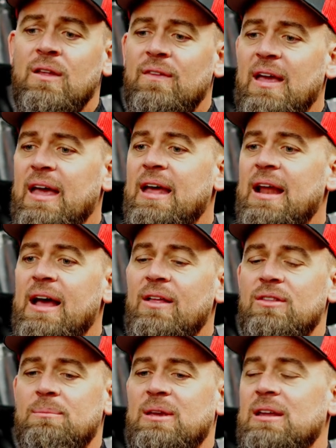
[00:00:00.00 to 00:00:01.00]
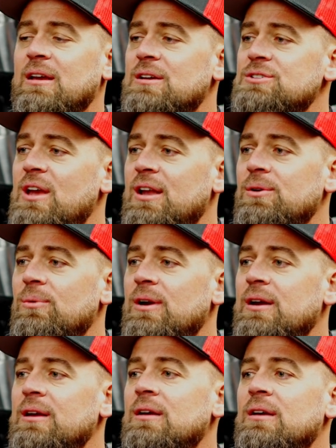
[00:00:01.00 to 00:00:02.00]
They head out the beginning of
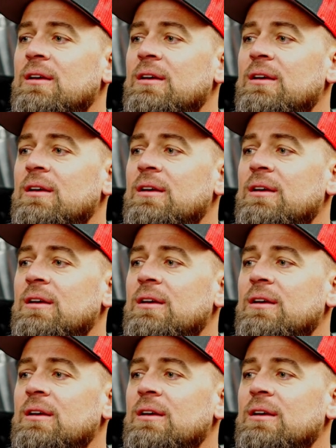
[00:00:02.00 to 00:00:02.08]
January.